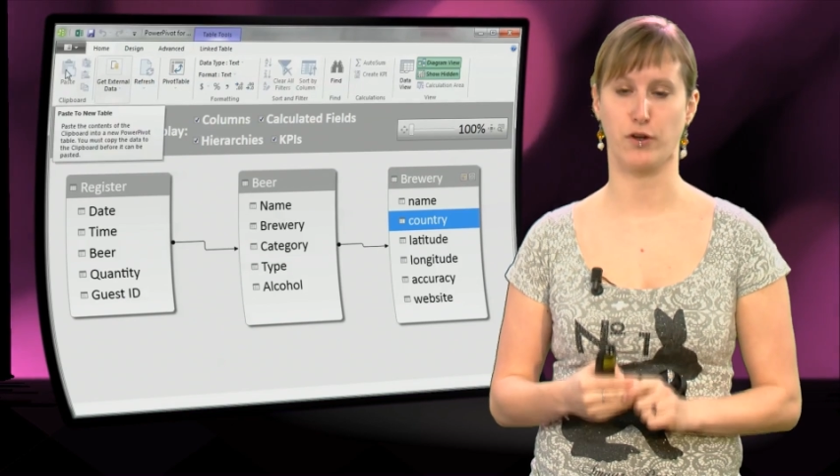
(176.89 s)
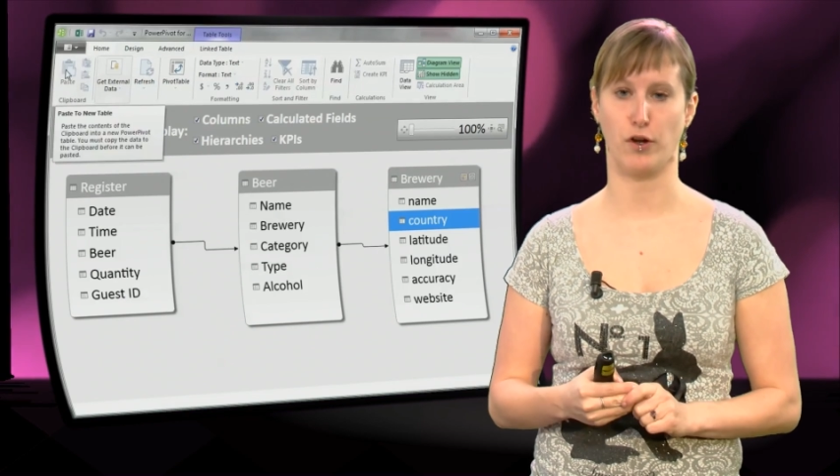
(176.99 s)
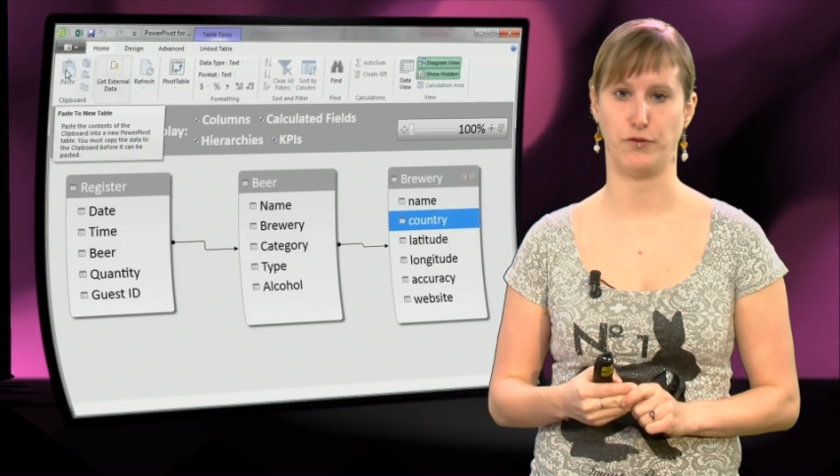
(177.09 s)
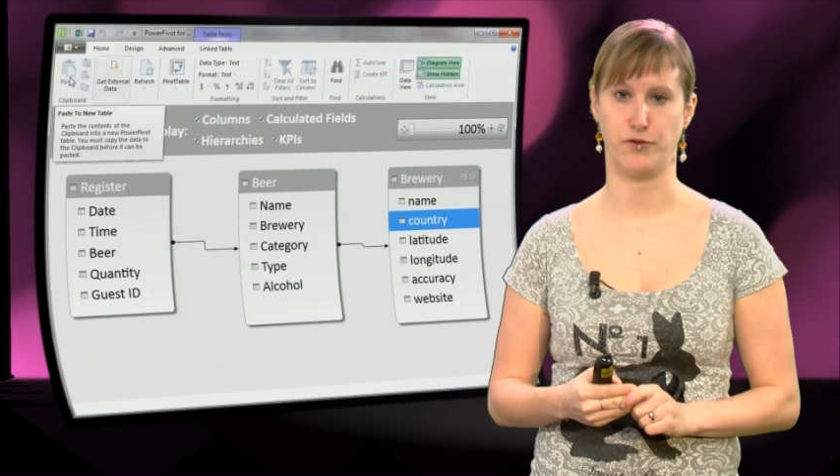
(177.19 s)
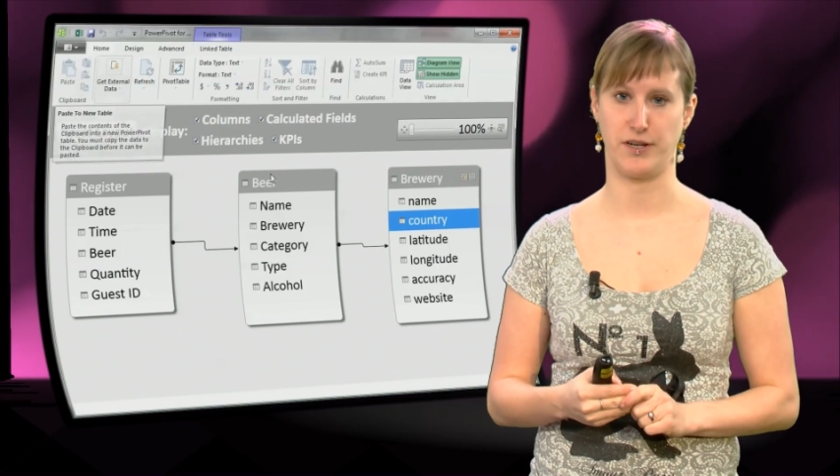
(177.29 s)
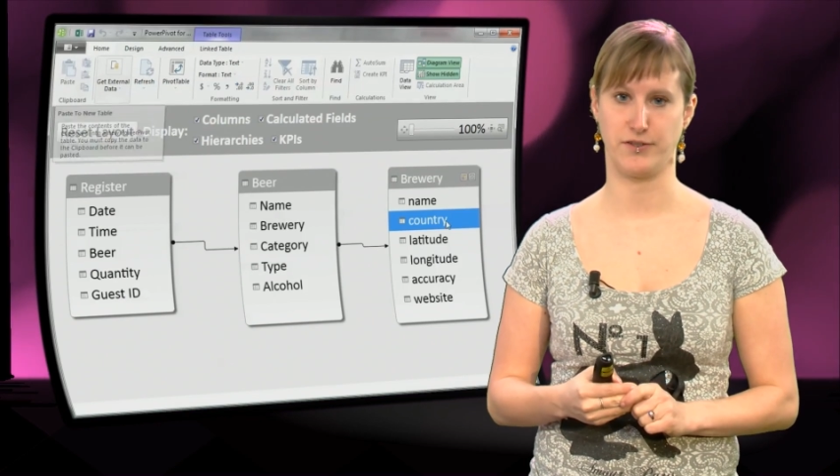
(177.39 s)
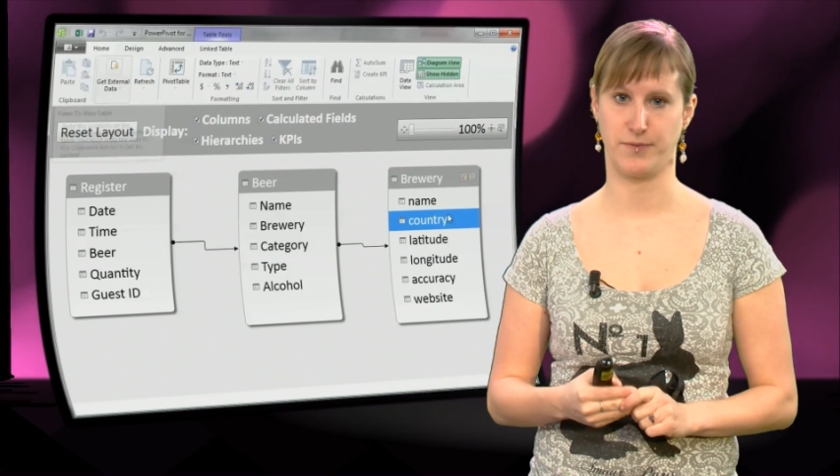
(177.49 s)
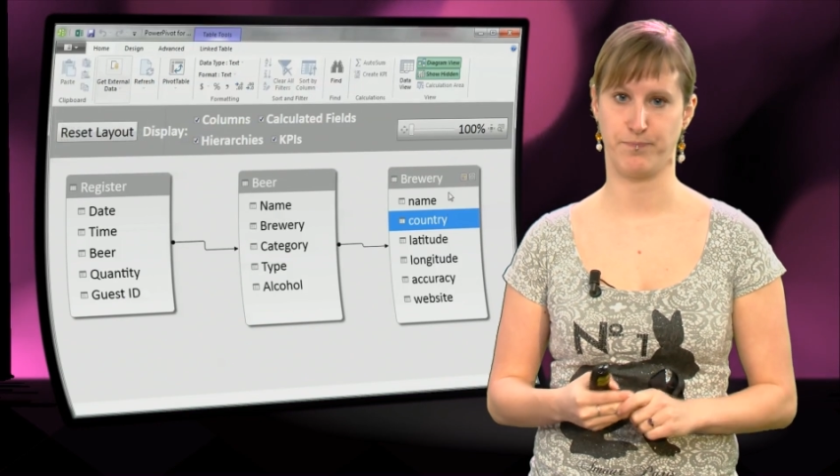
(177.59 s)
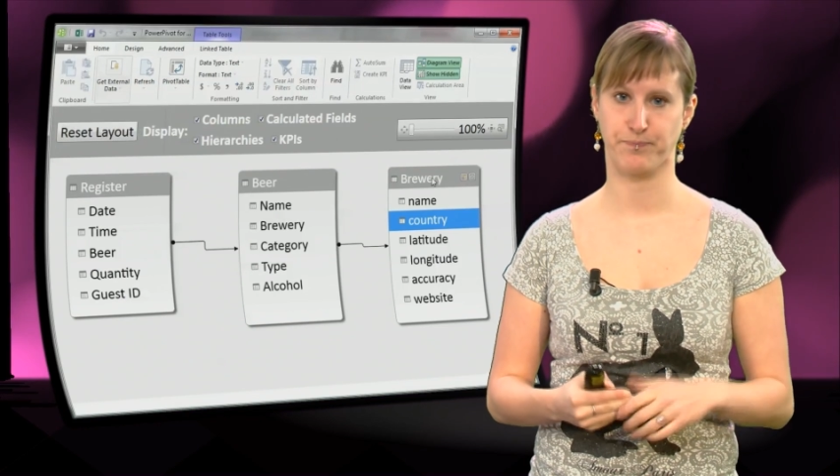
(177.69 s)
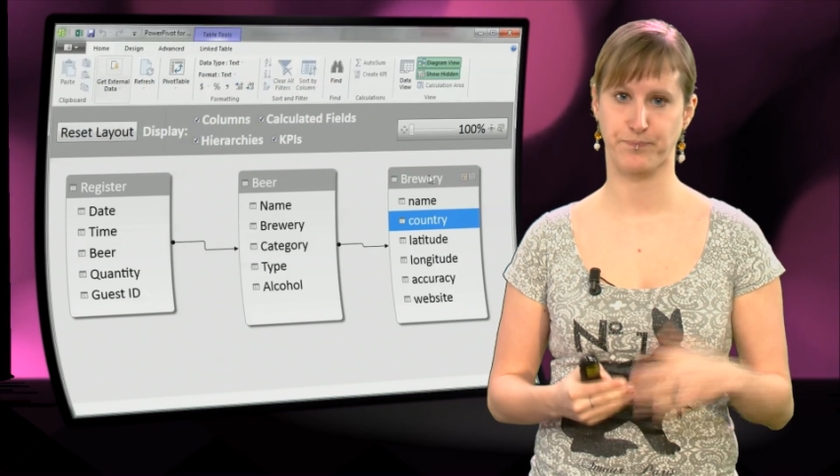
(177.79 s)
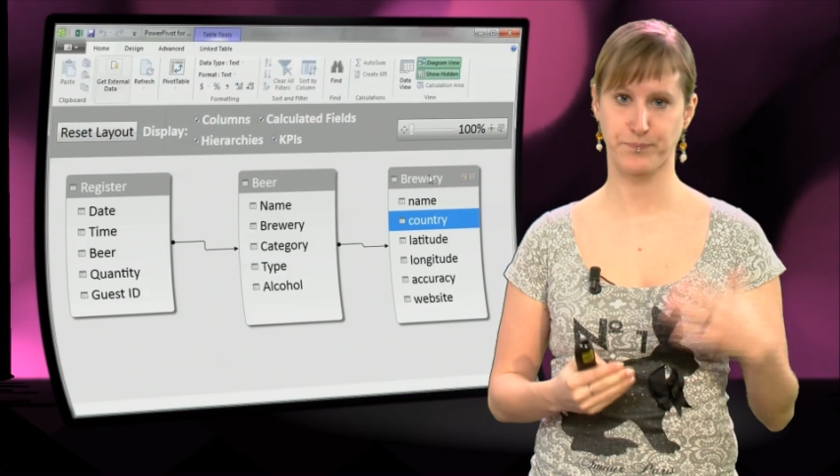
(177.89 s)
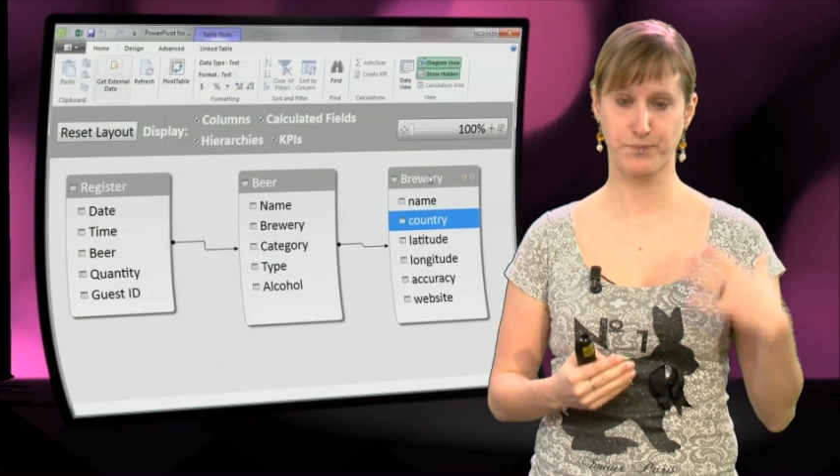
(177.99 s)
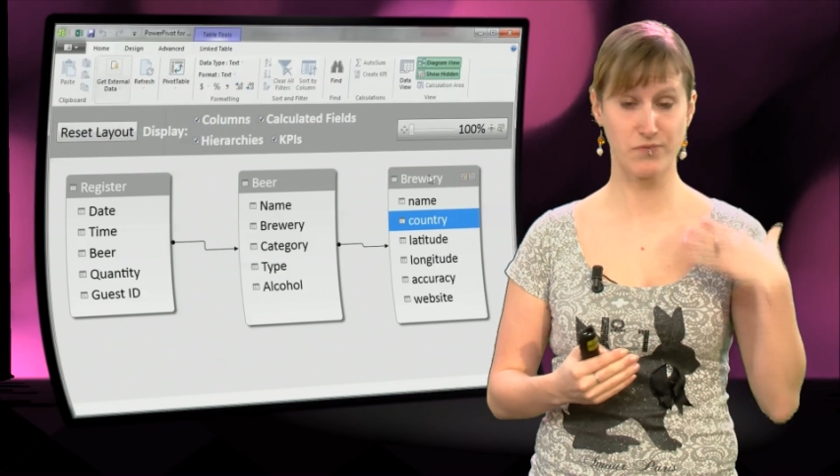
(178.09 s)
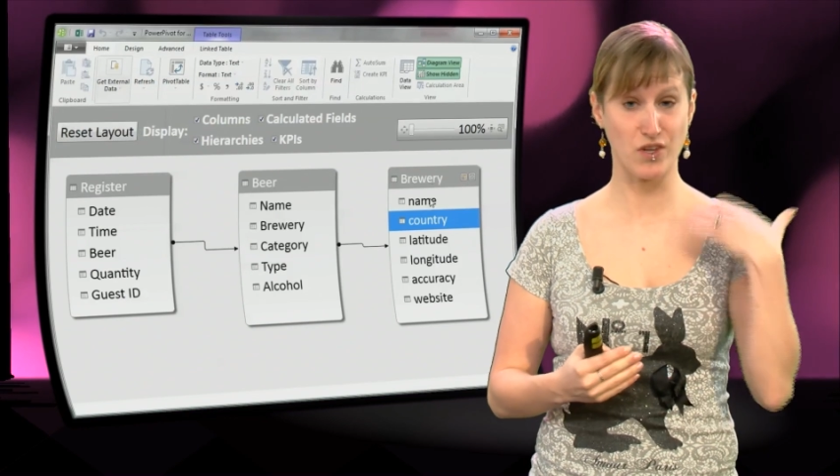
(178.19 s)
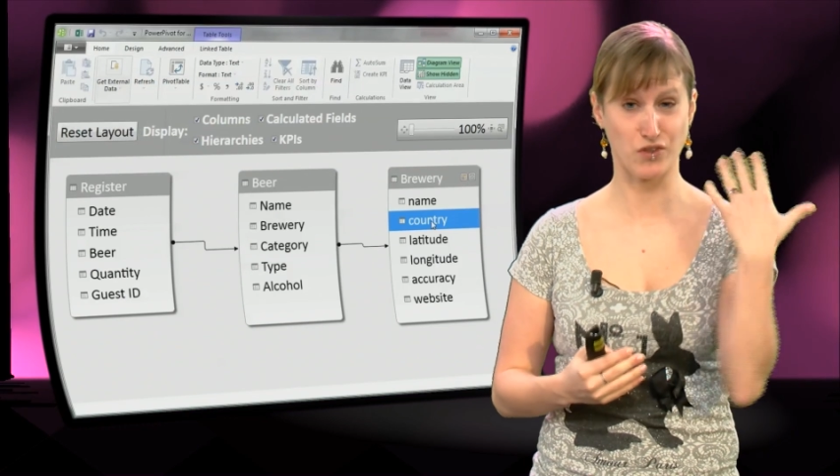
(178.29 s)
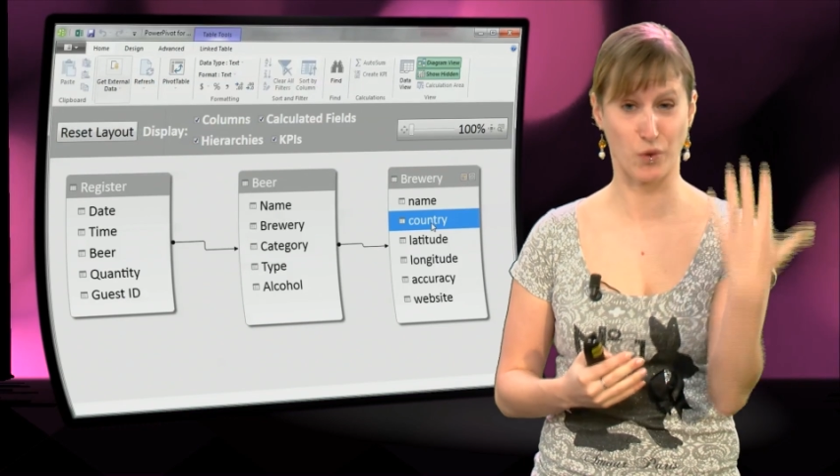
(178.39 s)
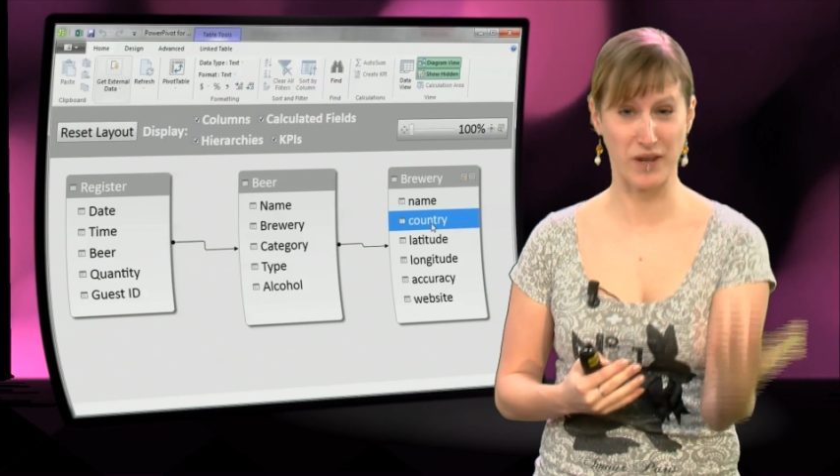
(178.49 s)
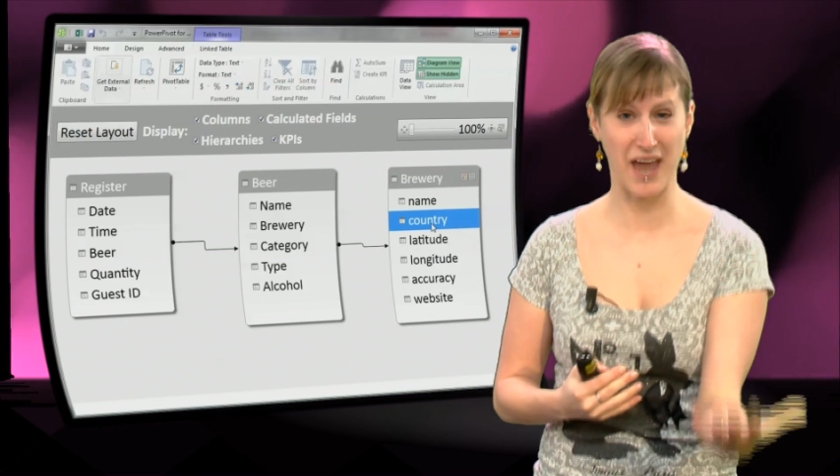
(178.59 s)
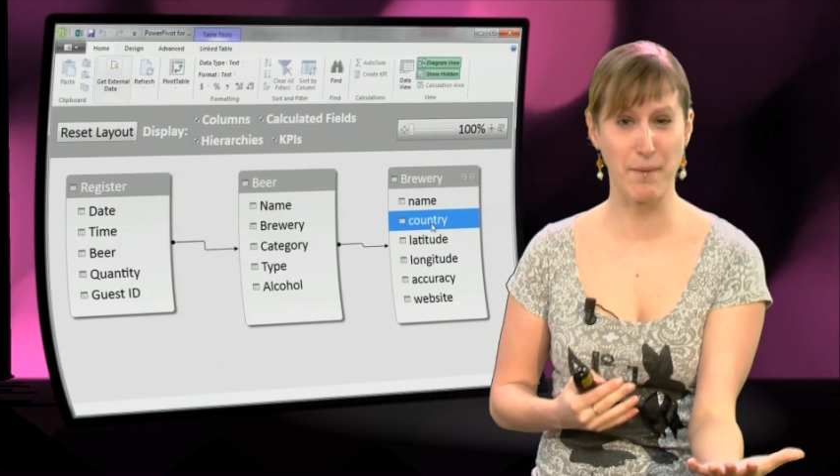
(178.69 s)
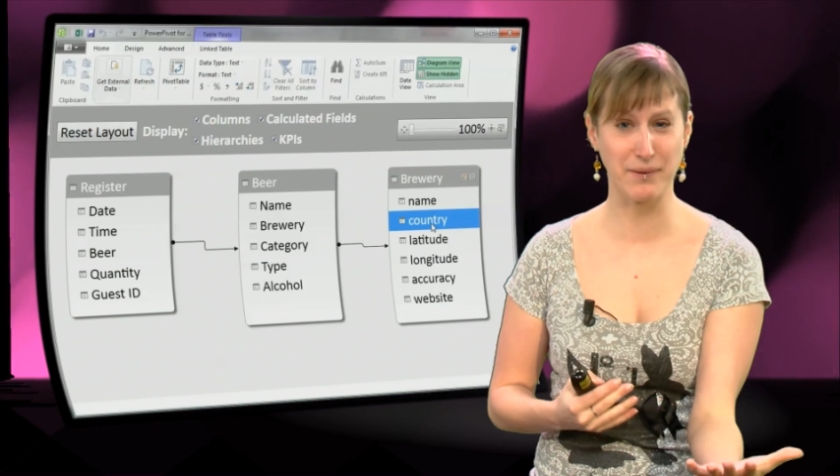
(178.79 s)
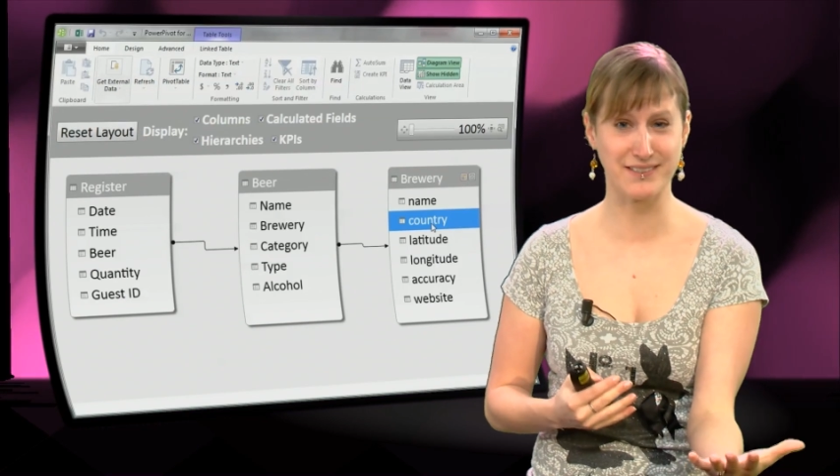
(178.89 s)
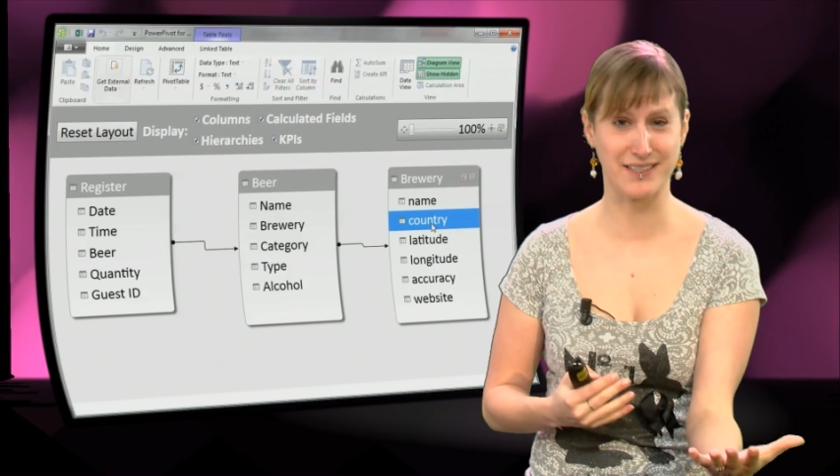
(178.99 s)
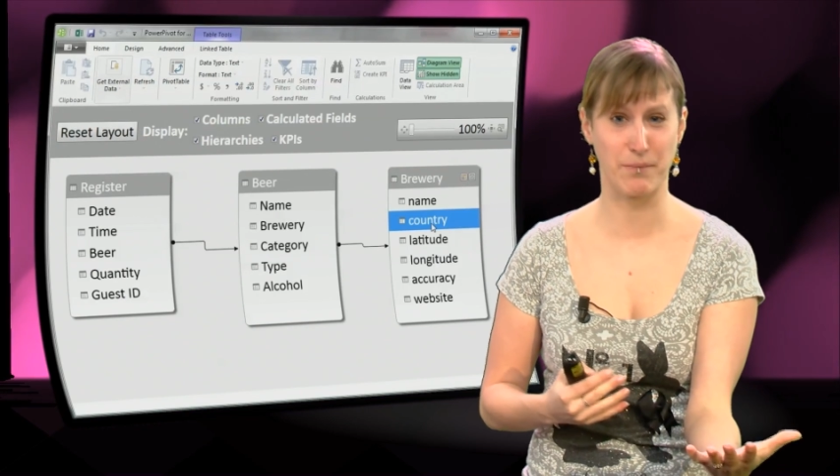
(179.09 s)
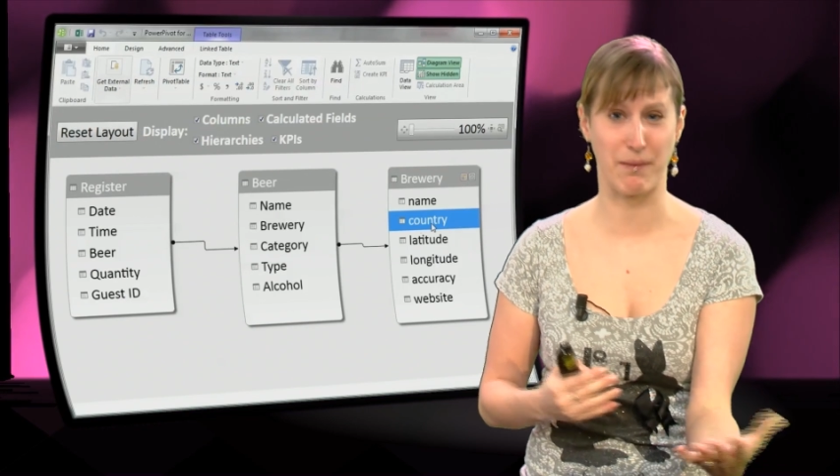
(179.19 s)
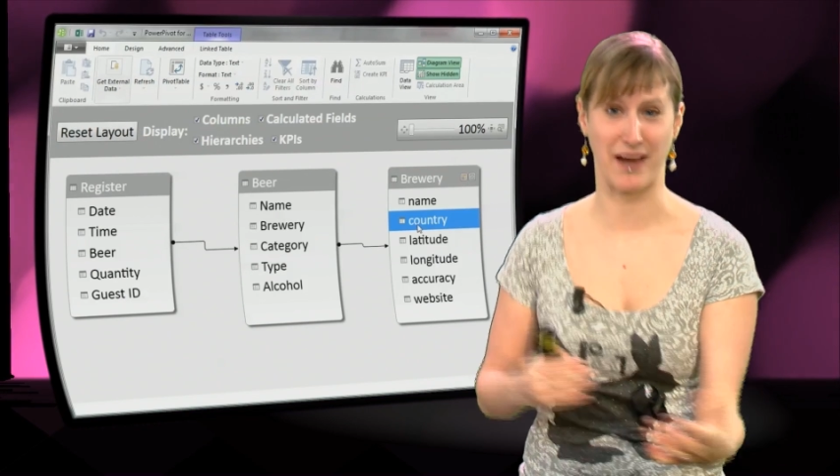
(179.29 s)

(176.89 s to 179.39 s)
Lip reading: countries. So what happens in the